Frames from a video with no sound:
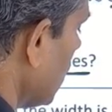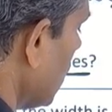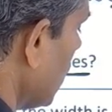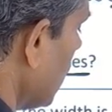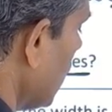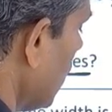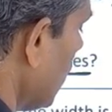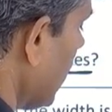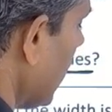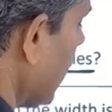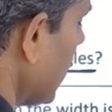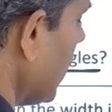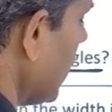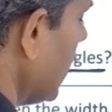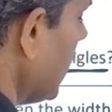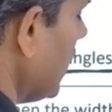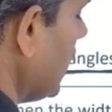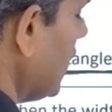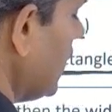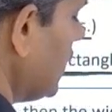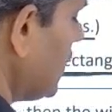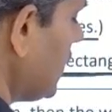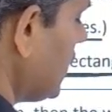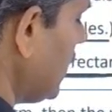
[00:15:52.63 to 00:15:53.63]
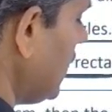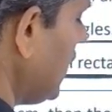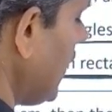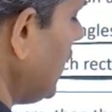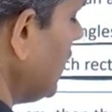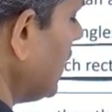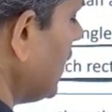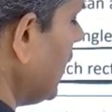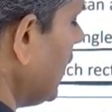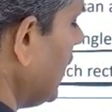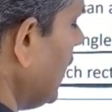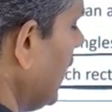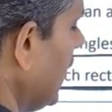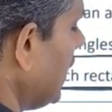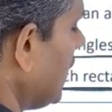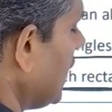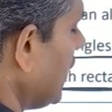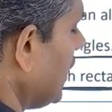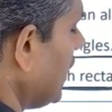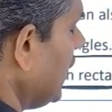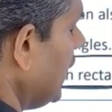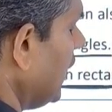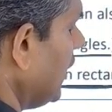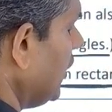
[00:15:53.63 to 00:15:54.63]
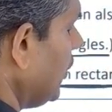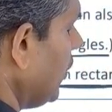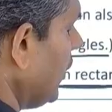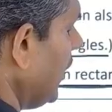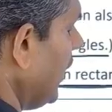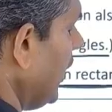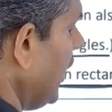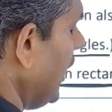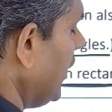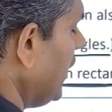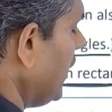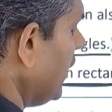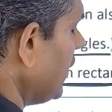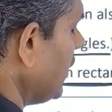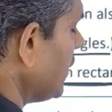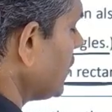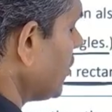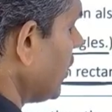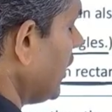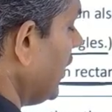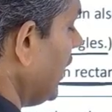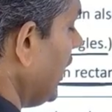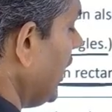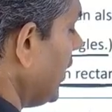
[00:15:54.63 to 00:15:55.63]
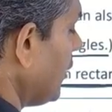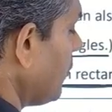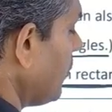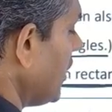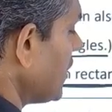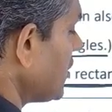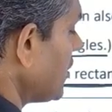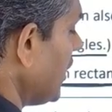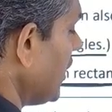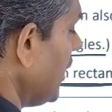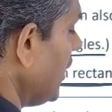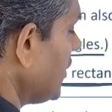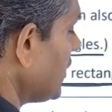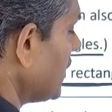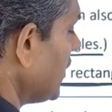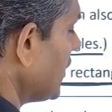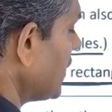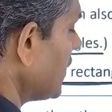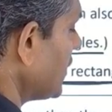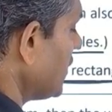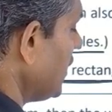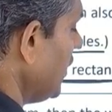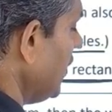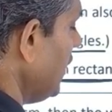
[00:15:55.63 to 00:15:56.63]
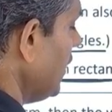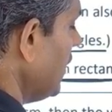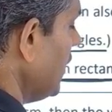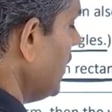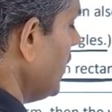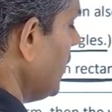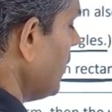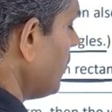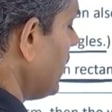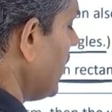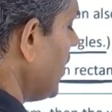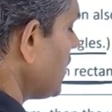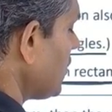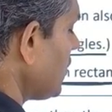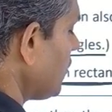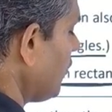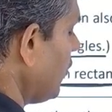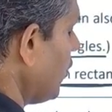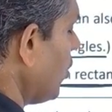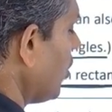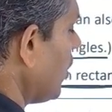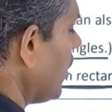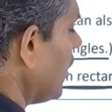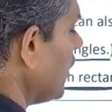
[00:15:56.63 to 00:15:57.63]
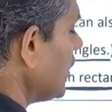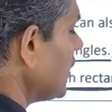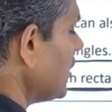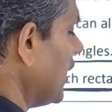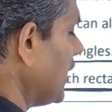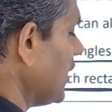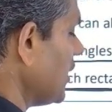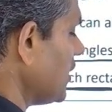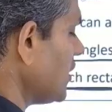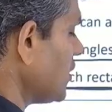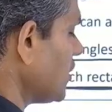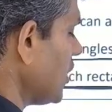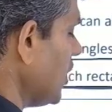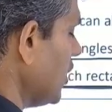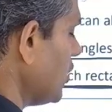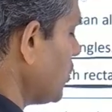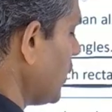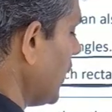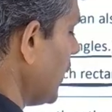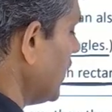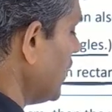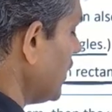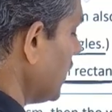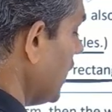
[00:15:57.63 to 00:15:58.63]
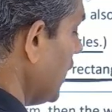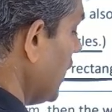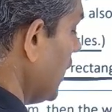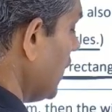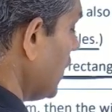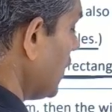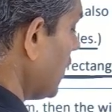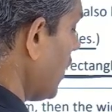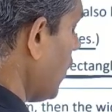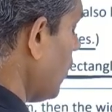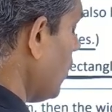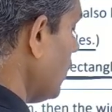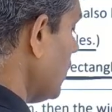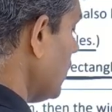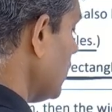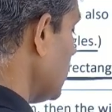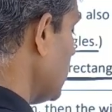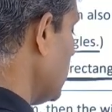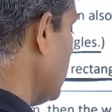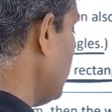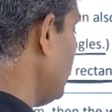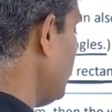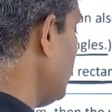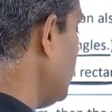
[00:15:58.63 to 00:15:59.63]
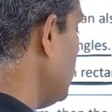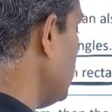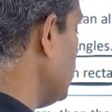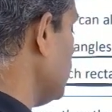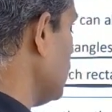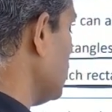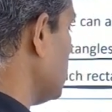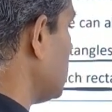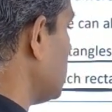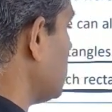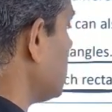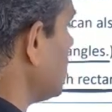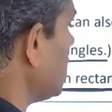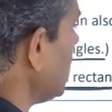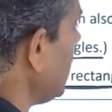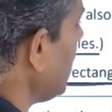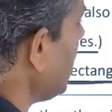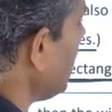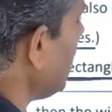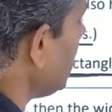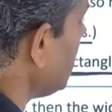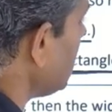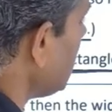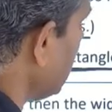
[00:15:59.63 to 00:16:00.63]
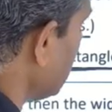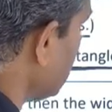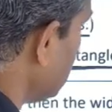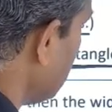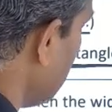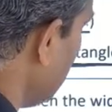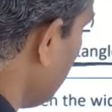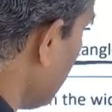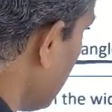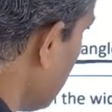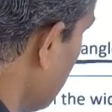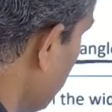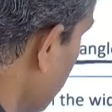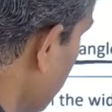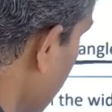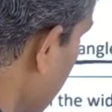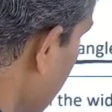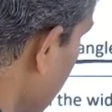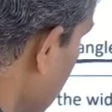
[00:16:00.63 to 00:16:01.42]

Okay, you see that 8 into 8, sorry, 8 plus 8, 16 plus 4, that is 20. Now if you take it different way,